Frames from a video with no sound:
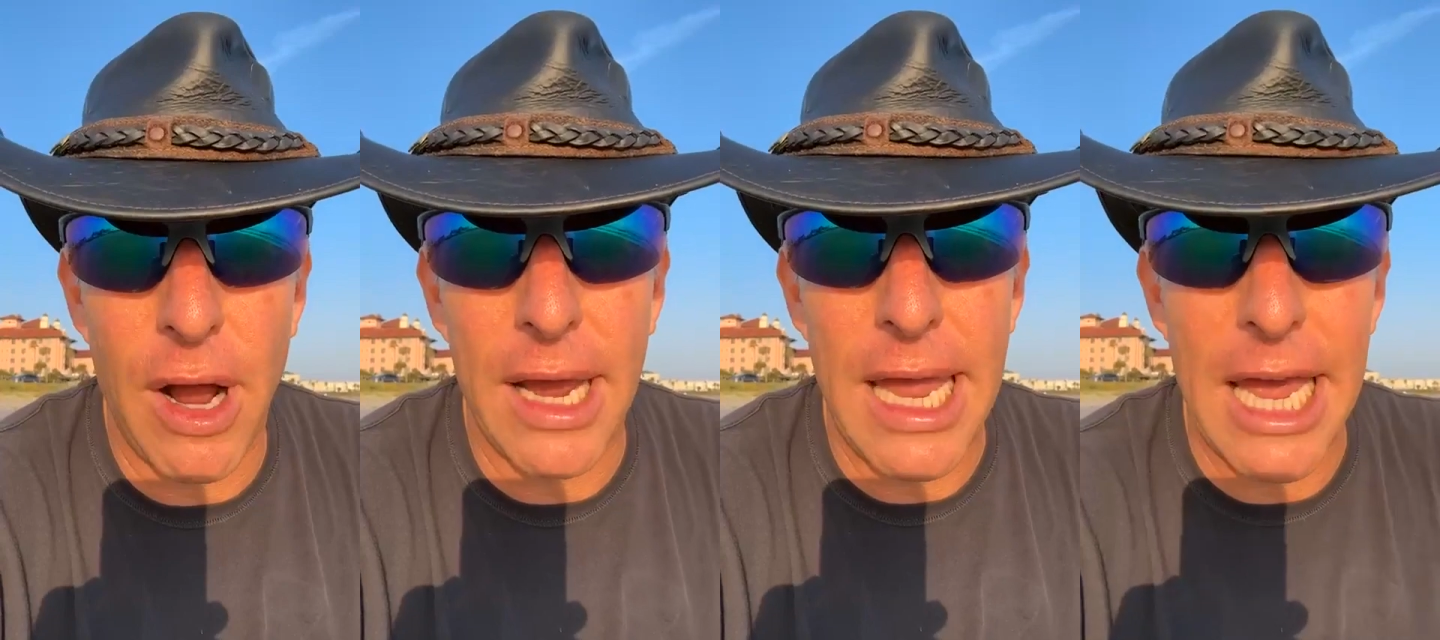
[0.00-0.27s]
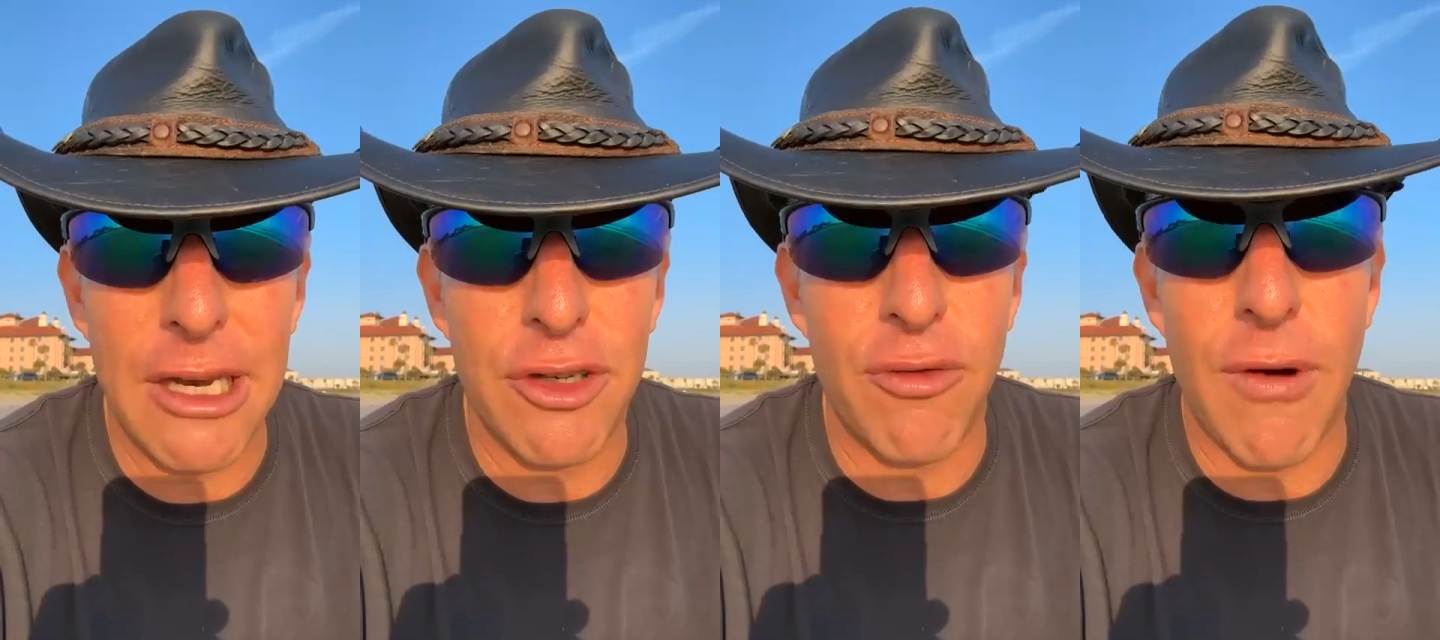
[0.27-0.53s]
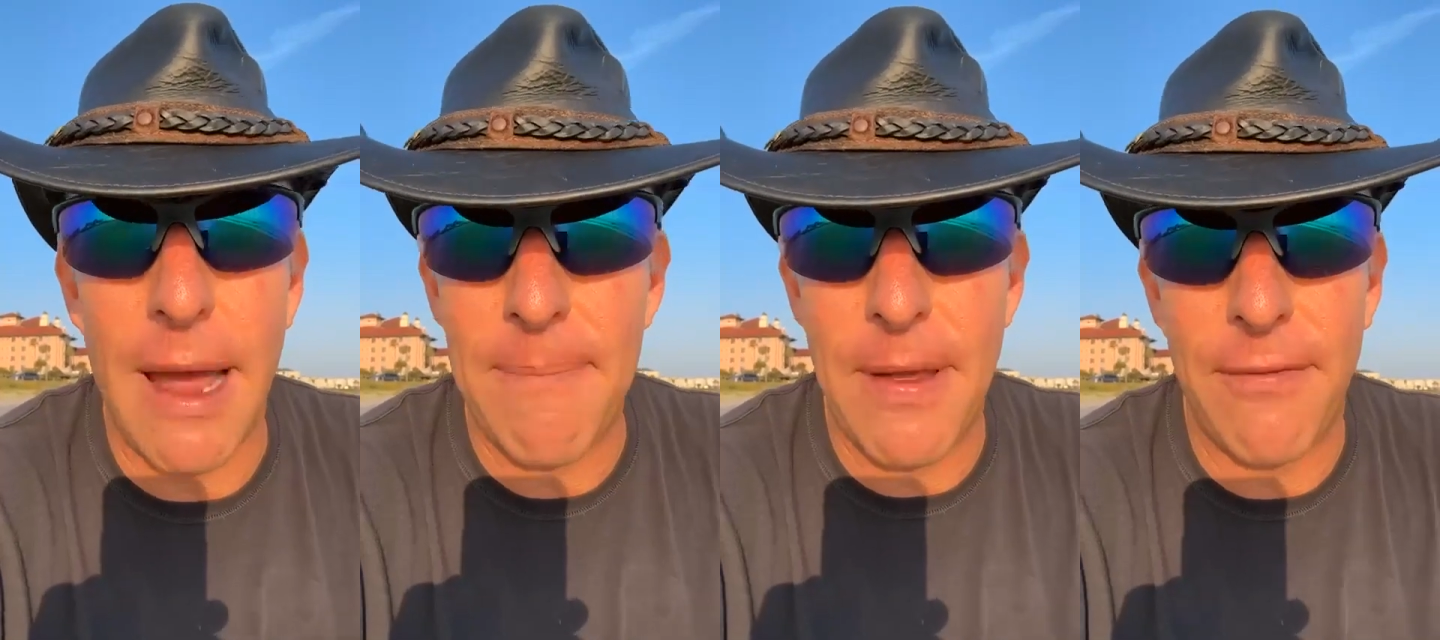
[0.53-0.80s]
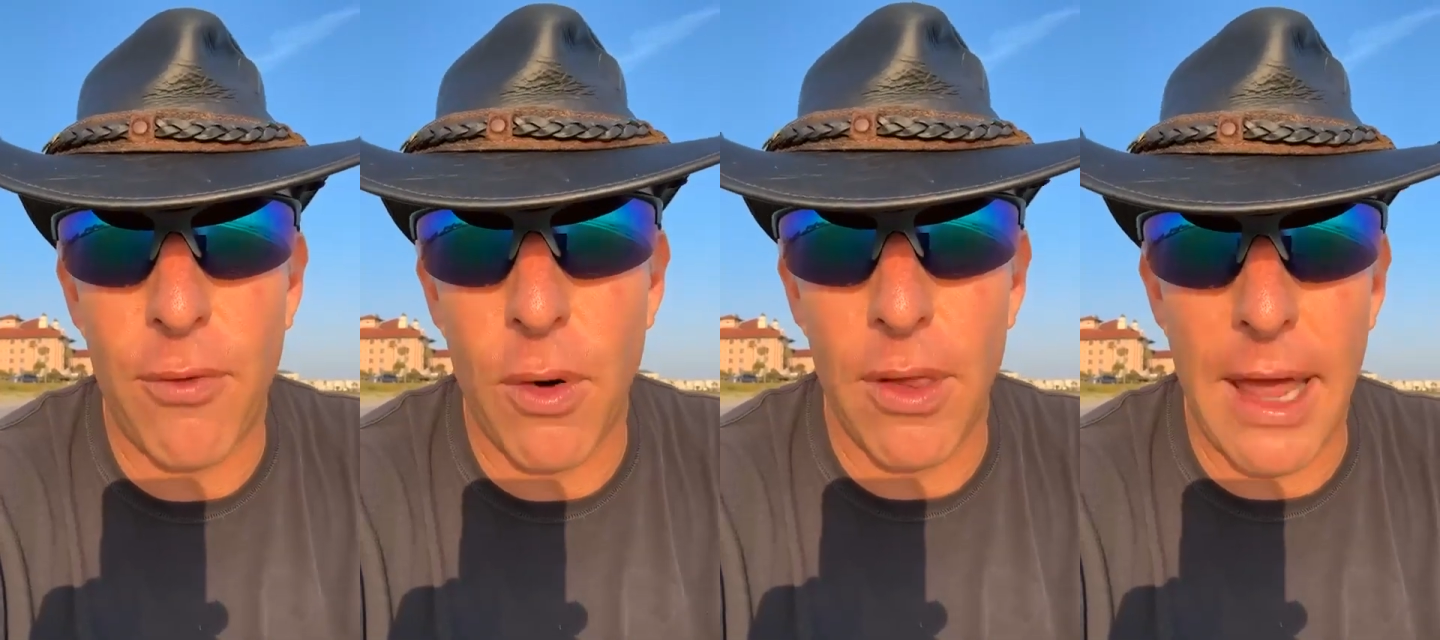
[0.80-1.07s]
hurricanes
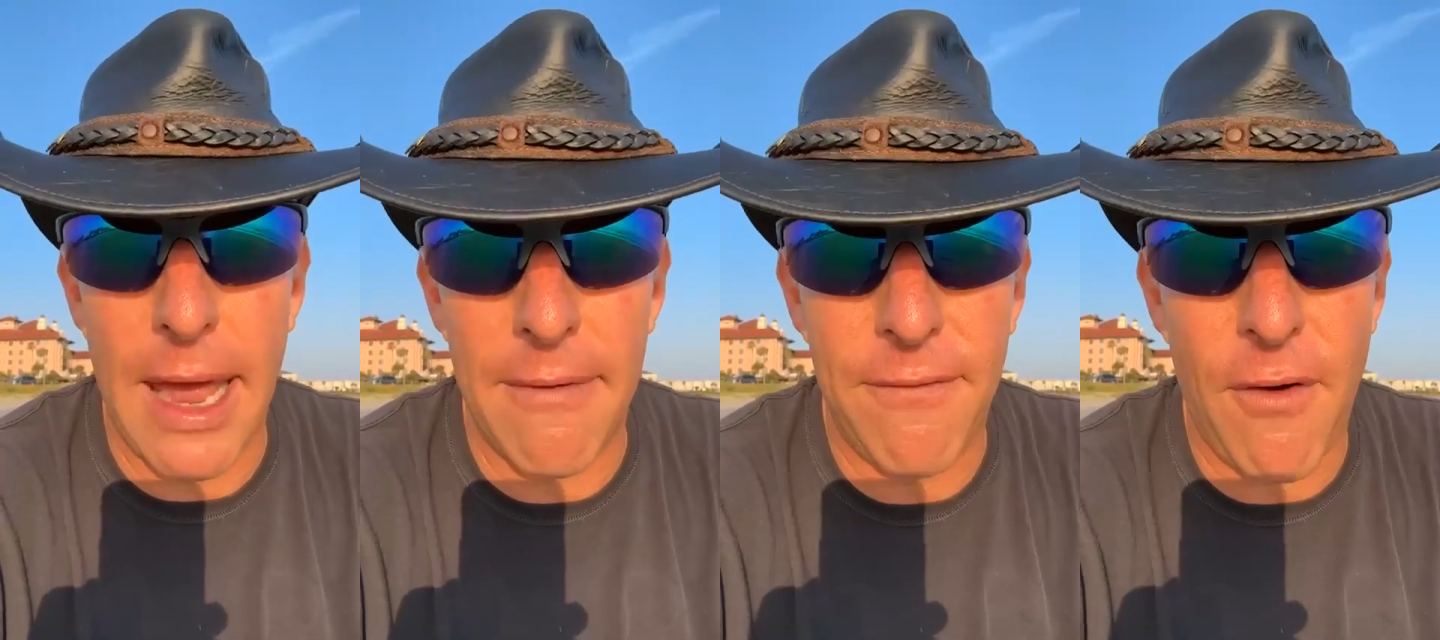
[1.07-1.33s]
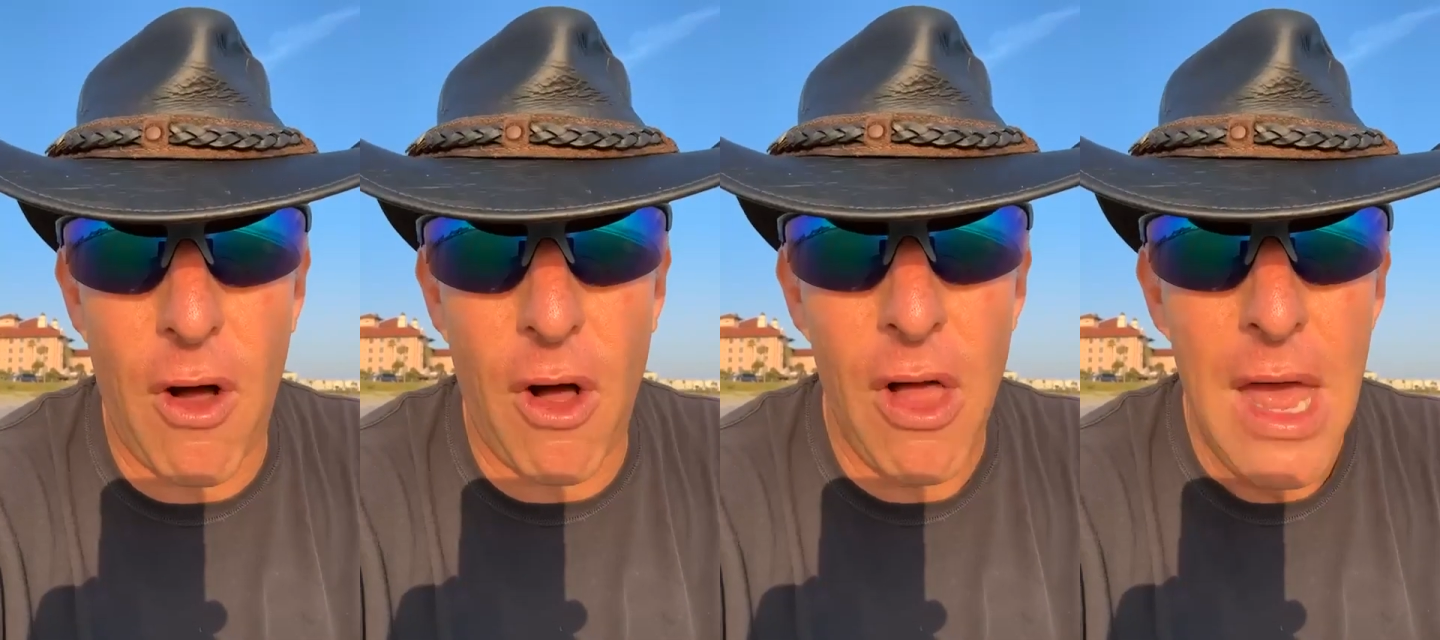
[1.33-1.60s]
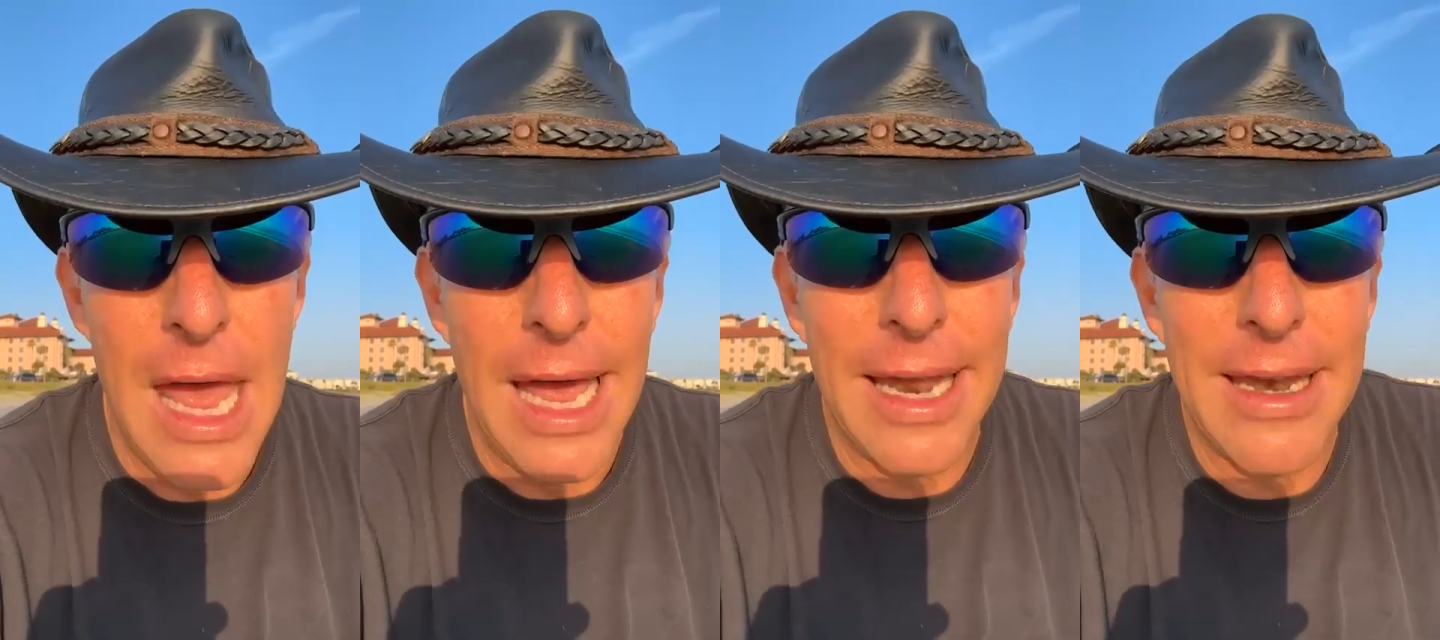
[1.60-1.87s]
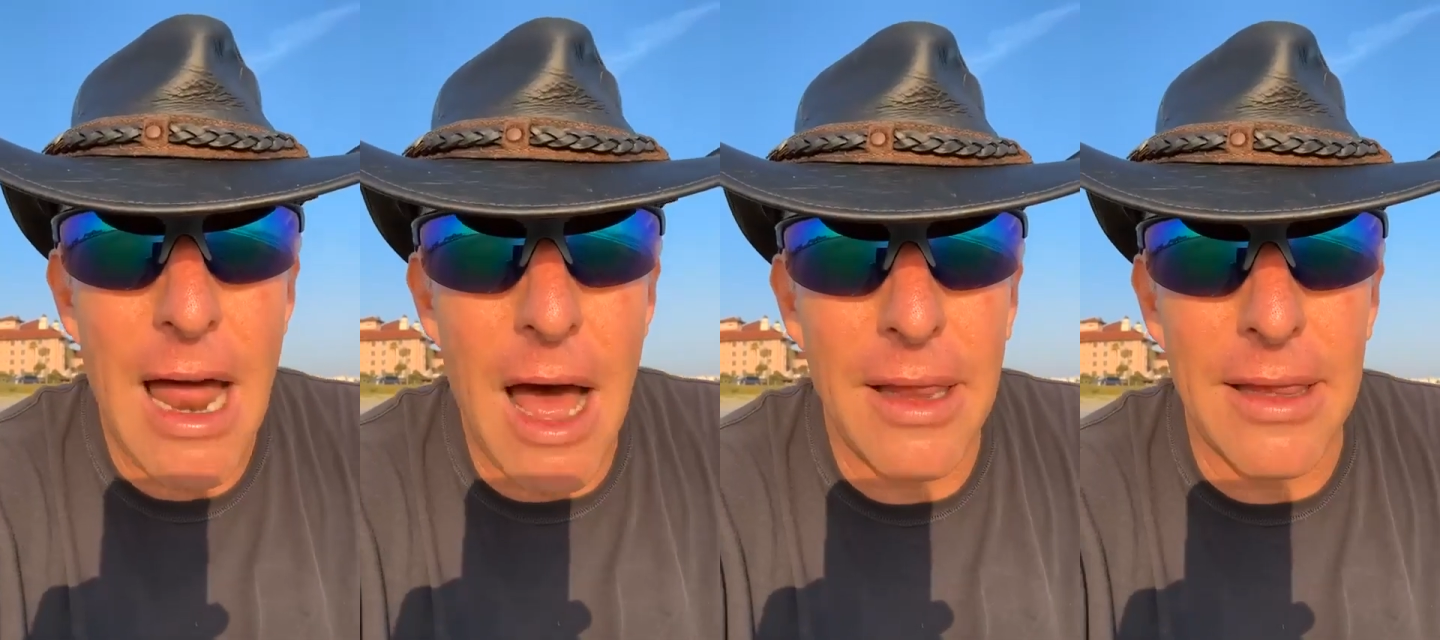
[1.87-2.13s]
right before landfall,
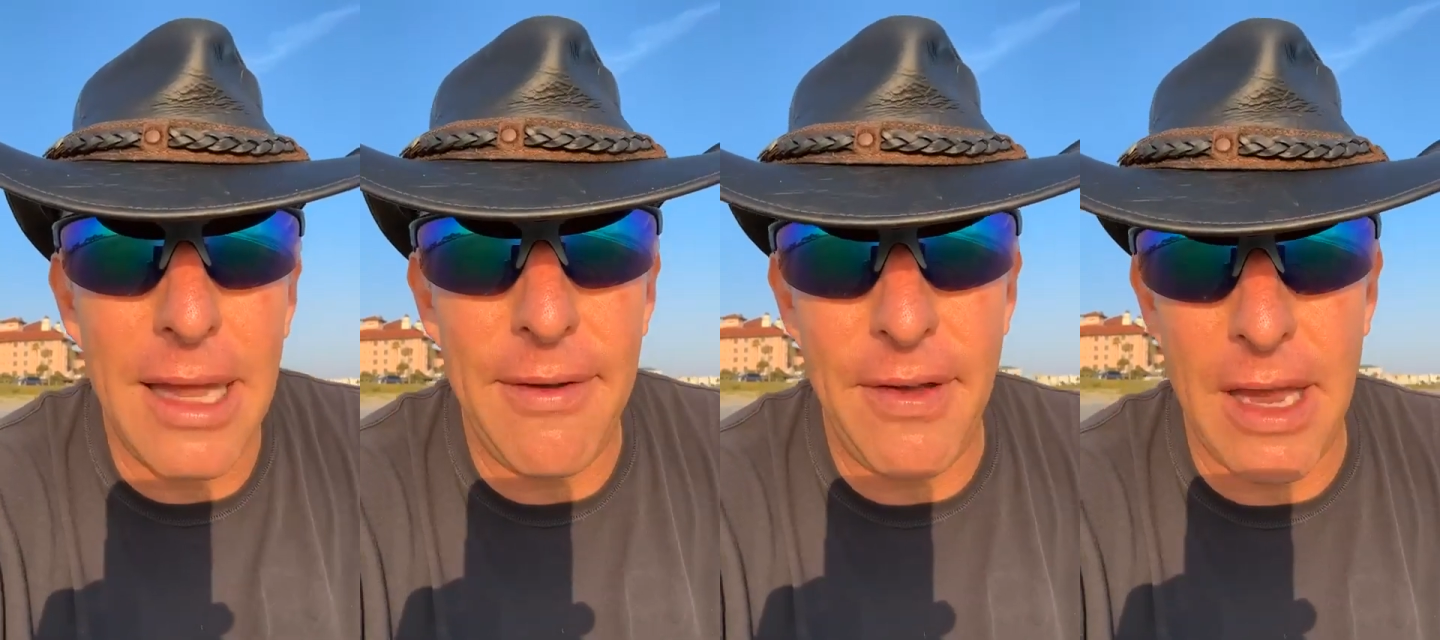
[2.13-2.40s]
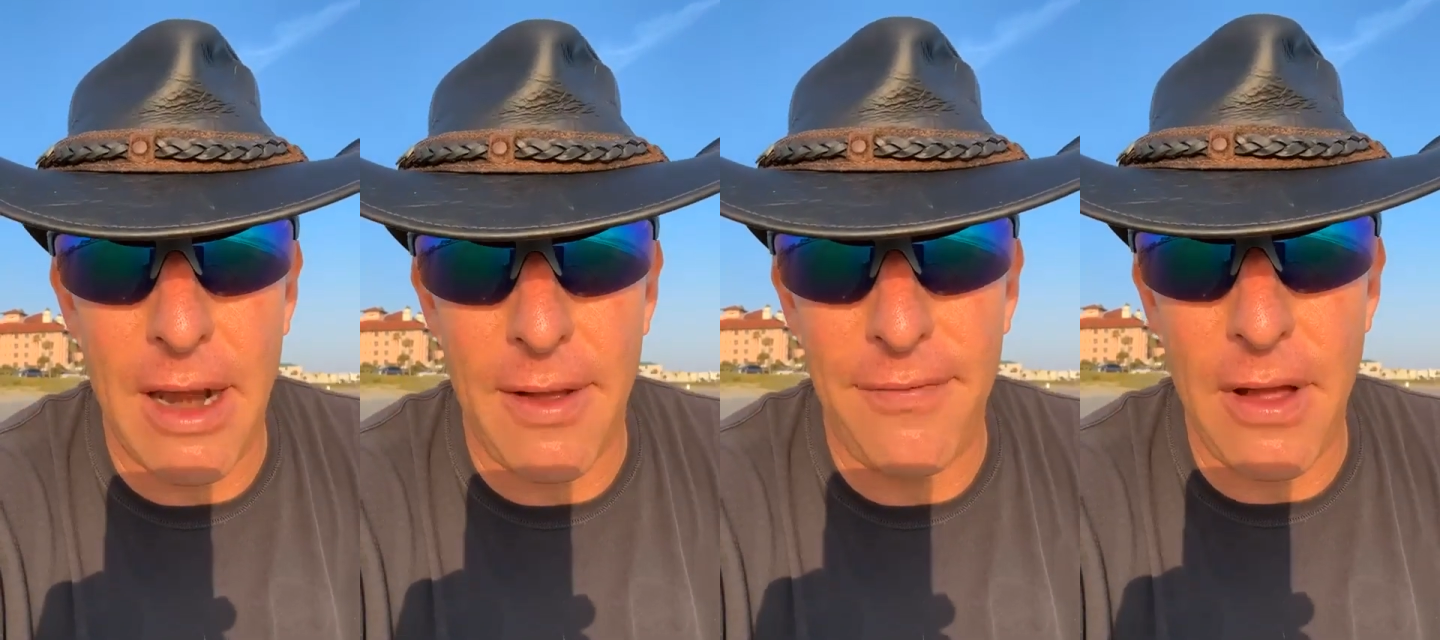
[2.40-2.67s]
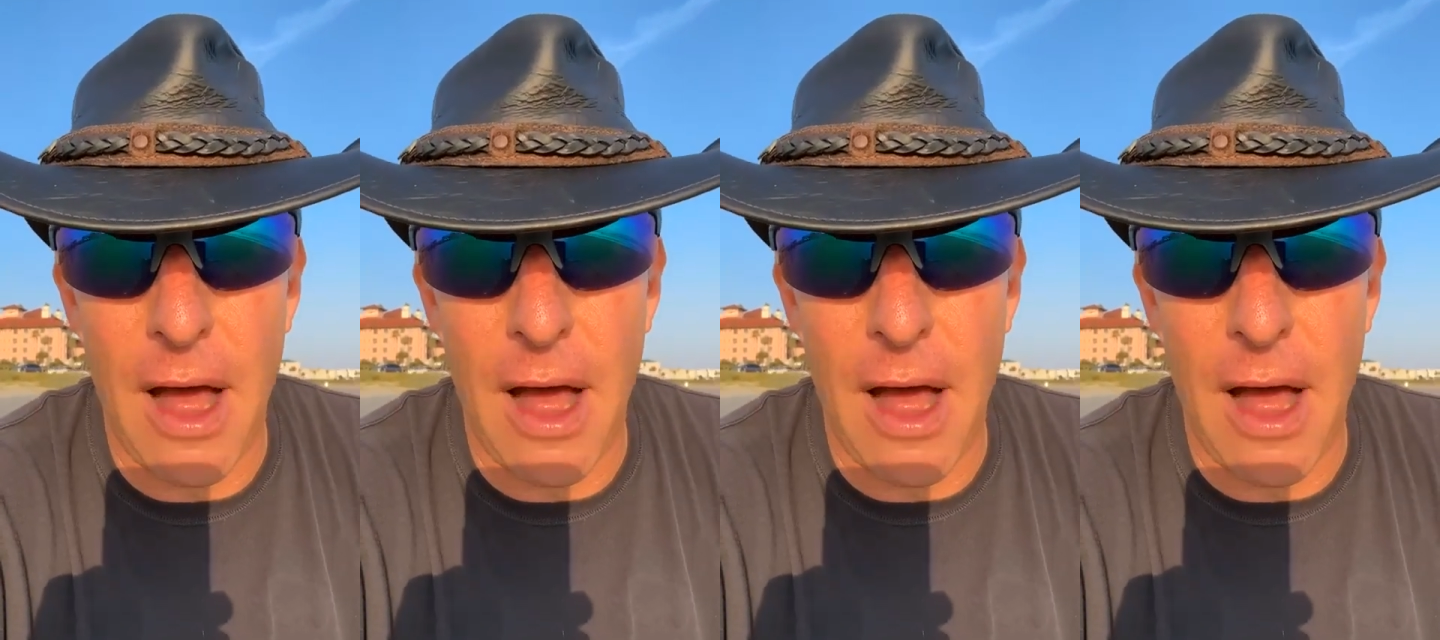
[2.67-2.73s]
not leaving